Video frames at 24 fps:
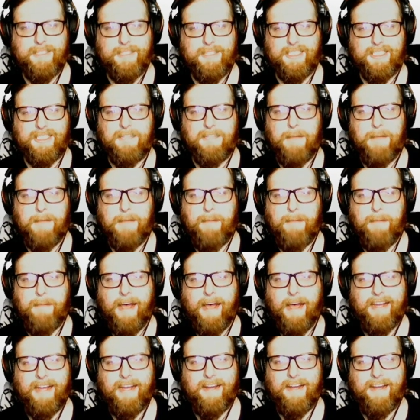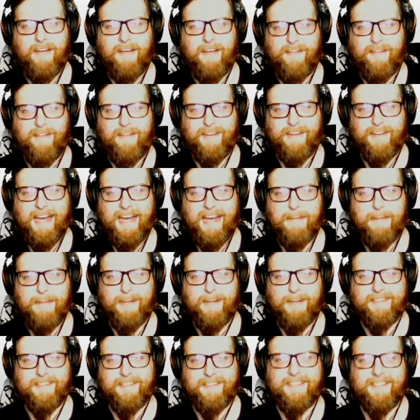It slipped my mind. I forgot
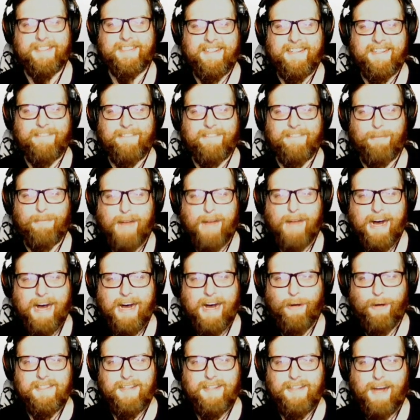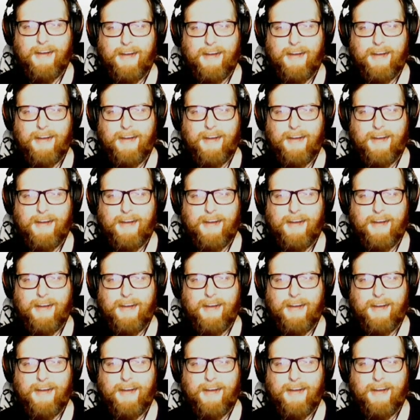about this. Wow.